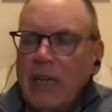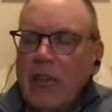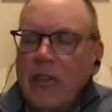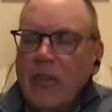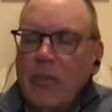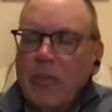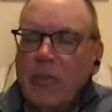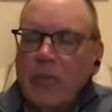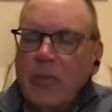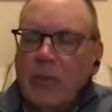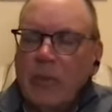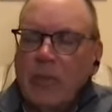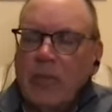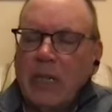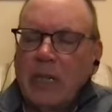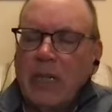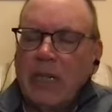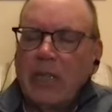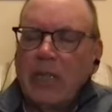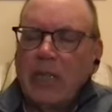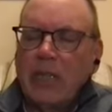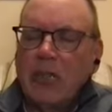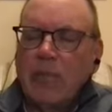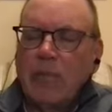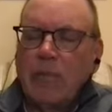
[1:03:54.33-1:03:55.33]
the book kind
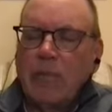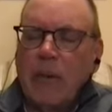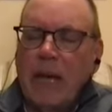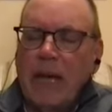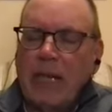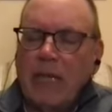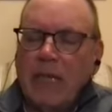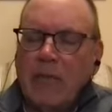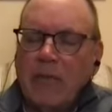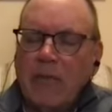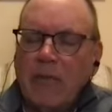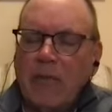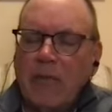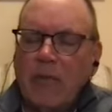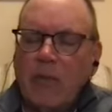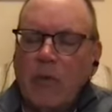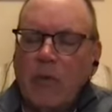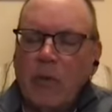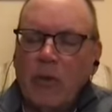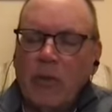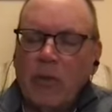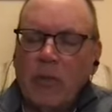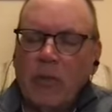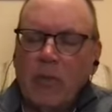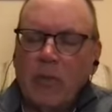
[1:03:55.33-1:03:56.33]
of goes back and
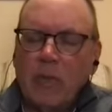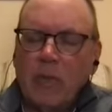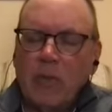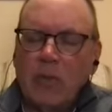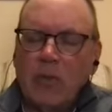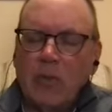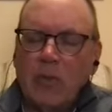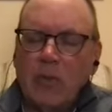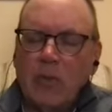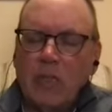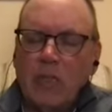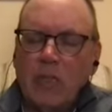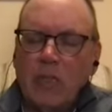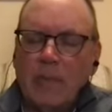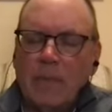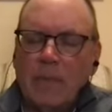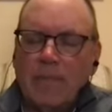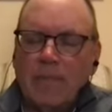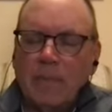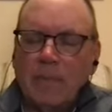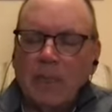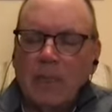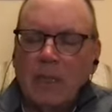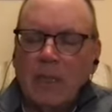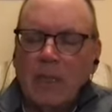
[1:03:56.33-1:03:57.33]
forth between
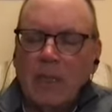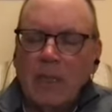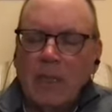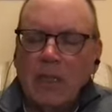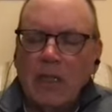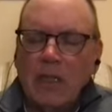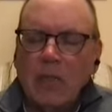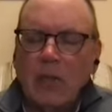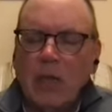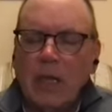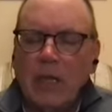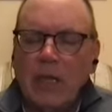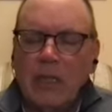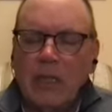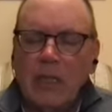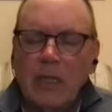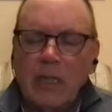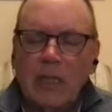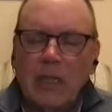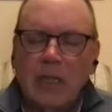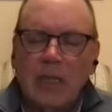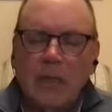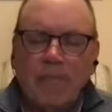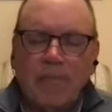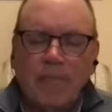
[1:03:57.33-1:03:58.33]
trying
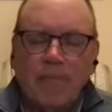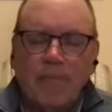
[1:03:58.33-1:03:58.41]
to